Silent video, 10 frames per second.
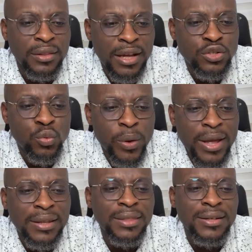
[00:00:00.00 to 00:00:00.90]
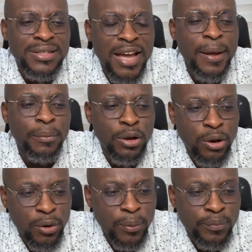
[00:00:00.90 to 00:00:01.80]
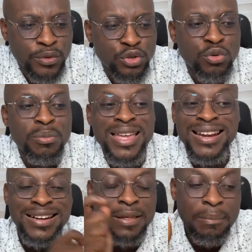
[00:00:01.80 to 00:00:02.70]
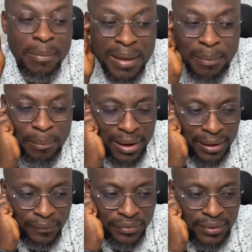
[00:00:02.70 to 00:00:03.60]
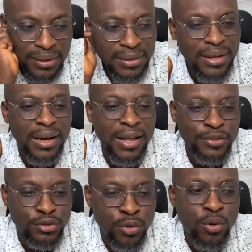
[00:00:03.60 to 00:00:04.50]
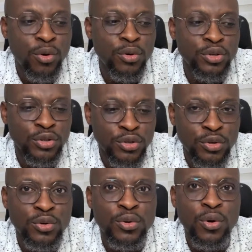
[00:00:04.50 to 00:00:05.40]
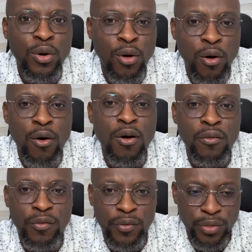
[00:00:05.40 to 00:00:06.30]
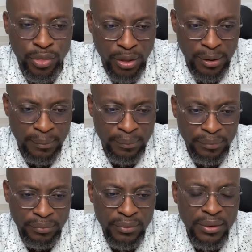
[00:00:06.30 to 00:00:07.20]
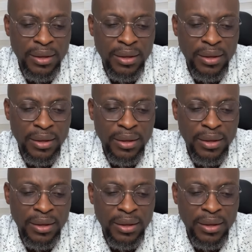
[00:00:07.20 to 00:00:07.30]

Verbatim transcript: that when the time comes, you may remember that I told you of them.